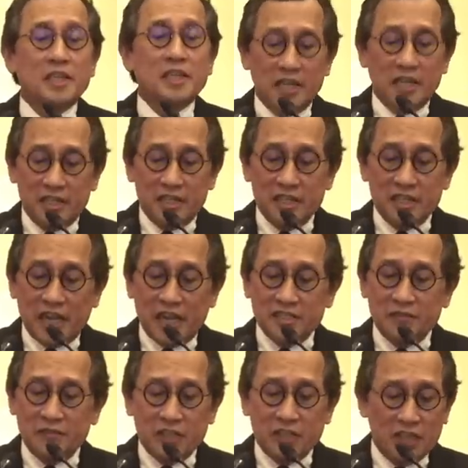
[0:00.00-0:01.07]
a
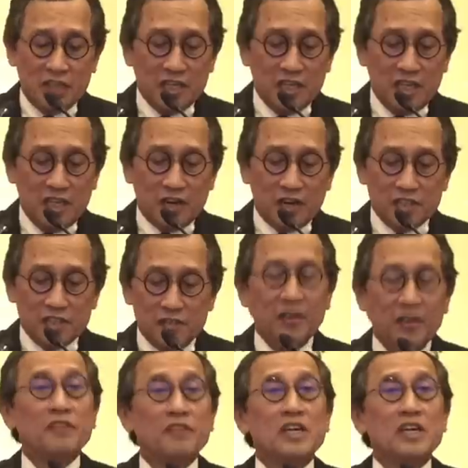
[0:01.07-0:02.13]
decisive turn in Russia's
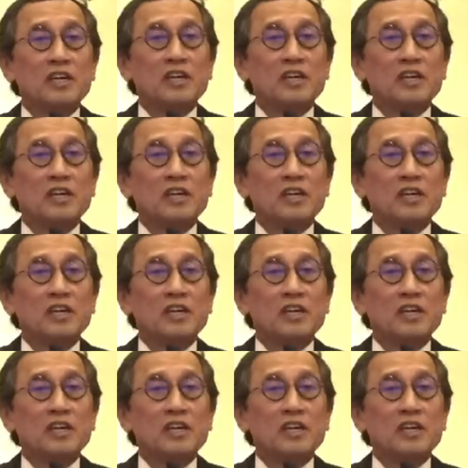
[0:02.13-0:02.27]
favor,